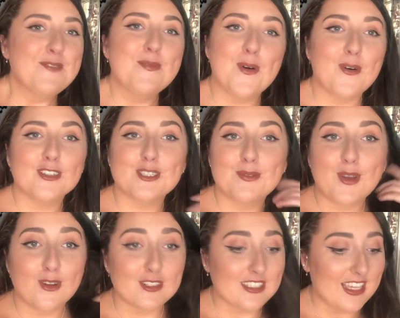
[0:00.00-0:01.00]
But to be
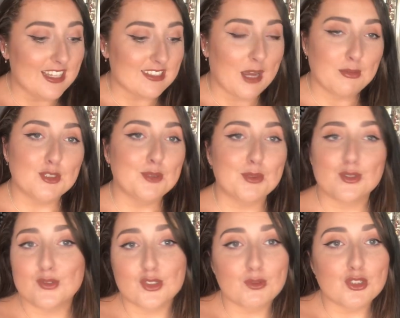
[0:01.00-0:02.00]
honest, it is absolutely
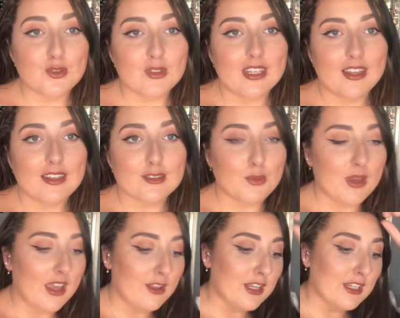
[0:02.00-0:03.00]
beautiful. So I do think
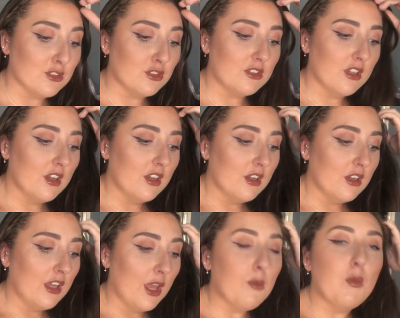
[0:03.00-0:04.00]

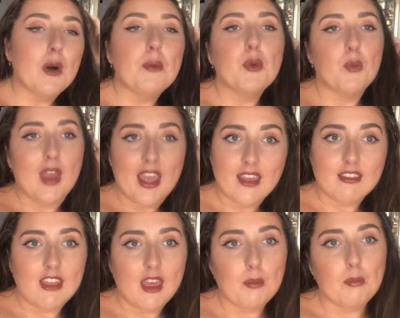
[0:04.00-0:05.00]
it will be
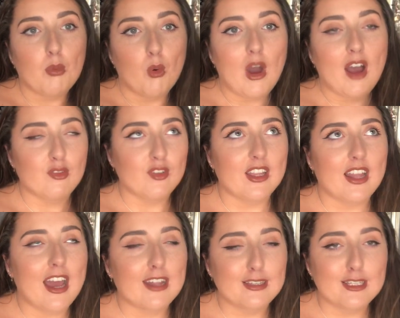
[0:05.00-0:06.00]
worth it. But I feel
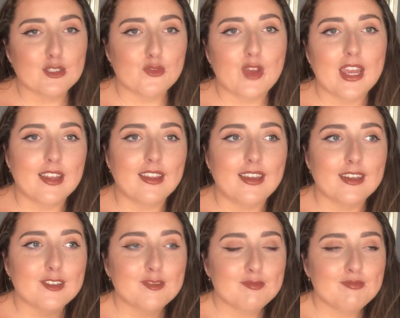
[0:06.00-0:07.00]
like I'd need a
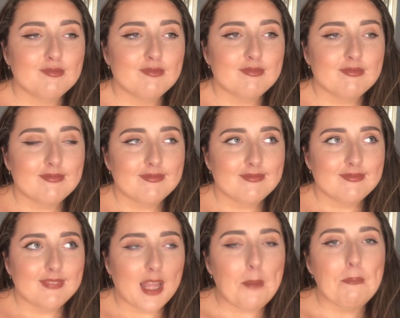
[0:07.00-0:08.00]
really
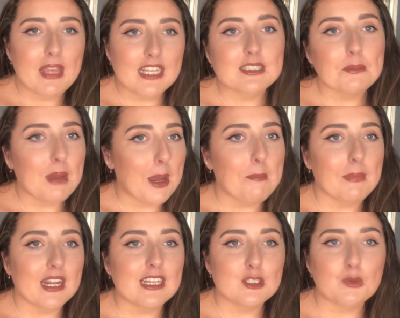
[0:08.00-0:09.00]
amazing
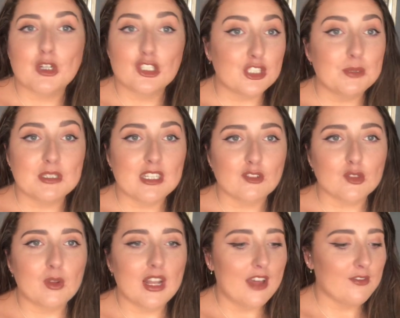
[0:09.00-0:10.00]
pampanite to want to treat
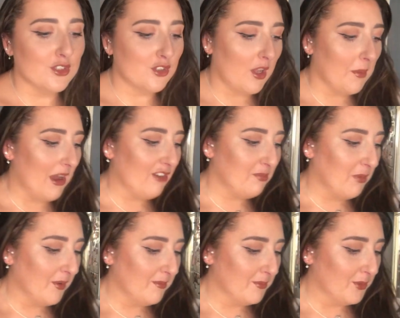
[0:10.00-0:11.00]
myself to an $11 bath
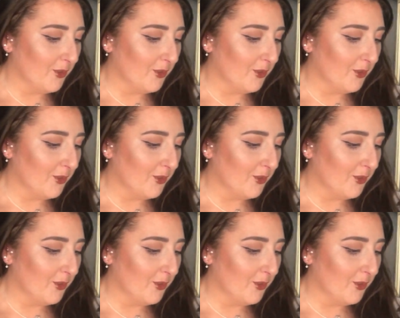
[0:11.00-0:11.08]
bomb.